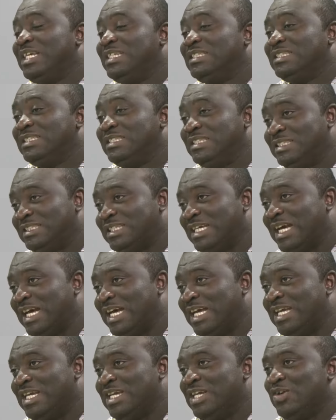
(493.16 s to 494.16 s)
CDs.
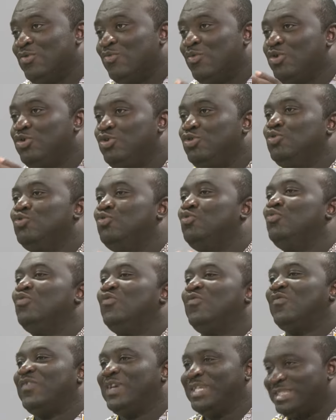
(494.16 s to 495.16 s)
What do you do
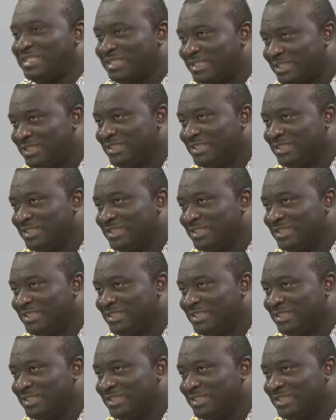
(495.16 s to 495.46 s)
first?